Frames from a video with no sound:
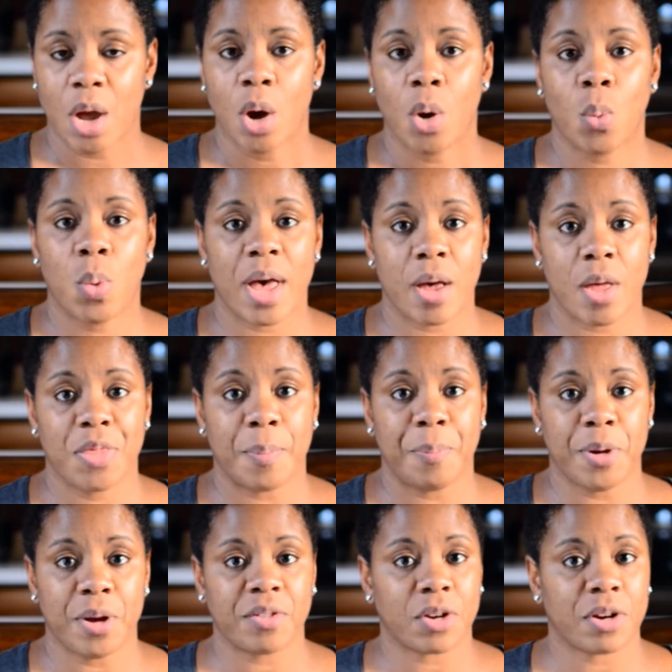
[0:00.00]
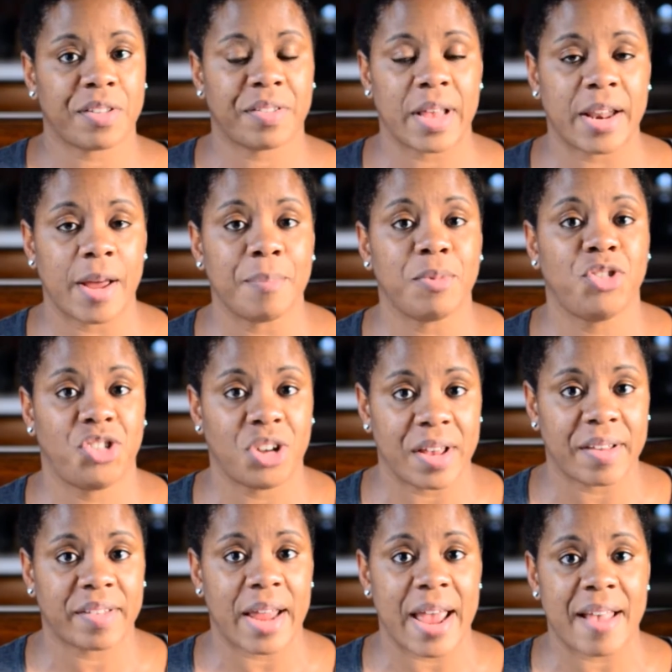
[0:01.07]
Well, the books are set up
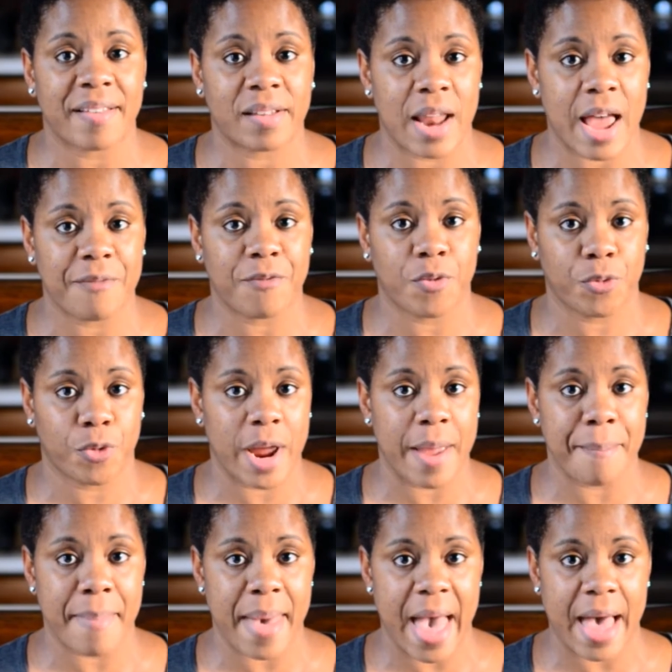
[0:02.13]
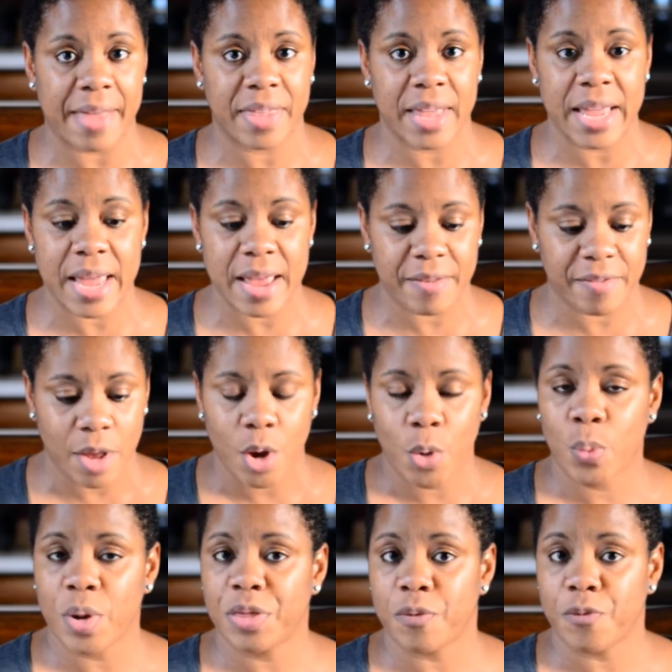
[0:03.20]
just as Life of Fred math is,
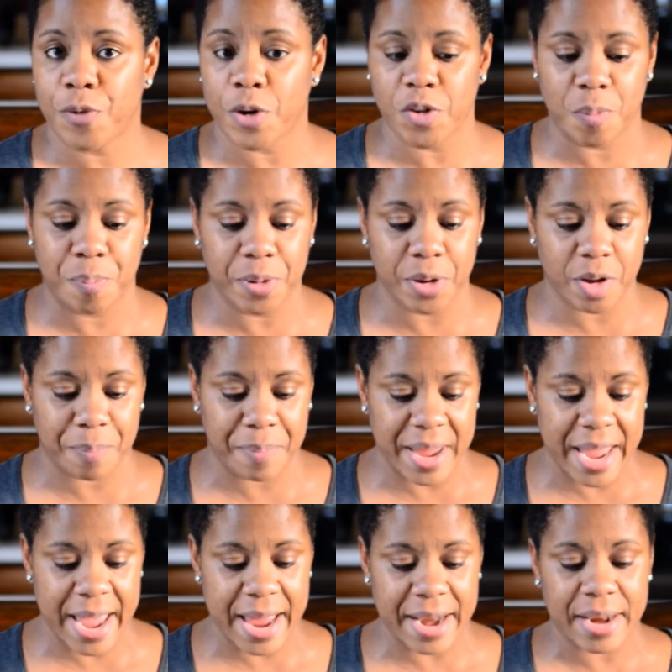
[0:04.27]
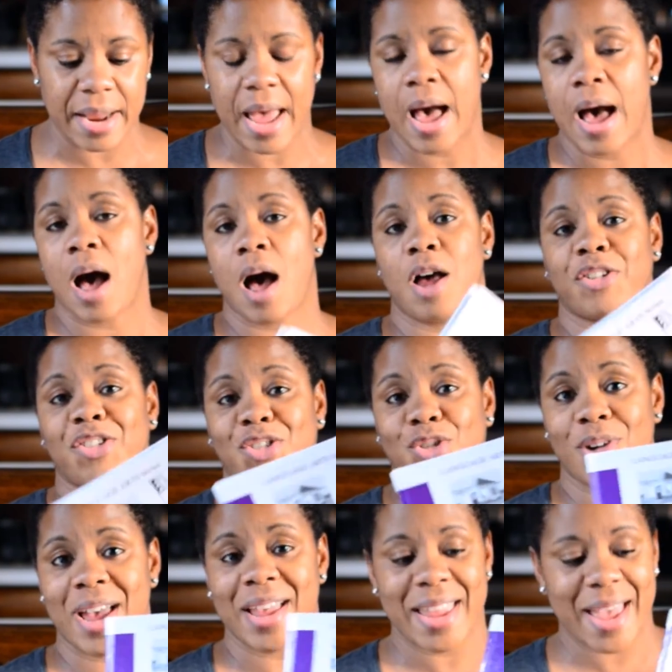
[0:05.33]
with the first book being
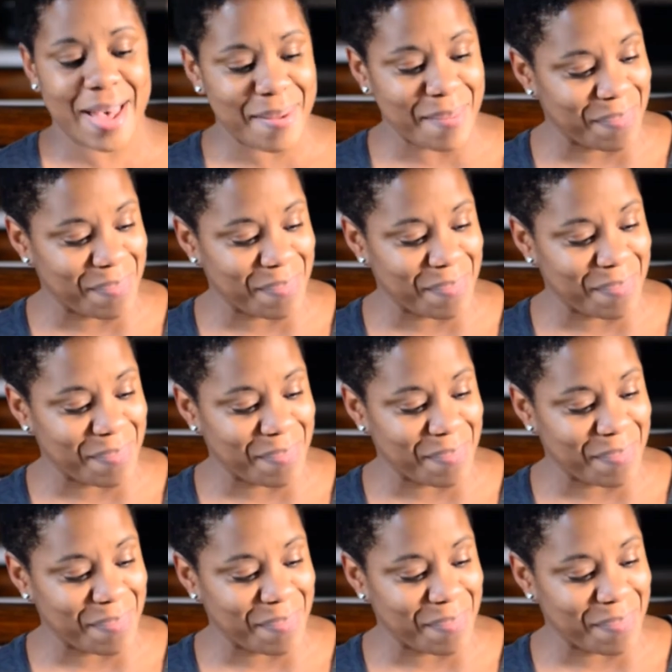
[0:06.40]
Australia,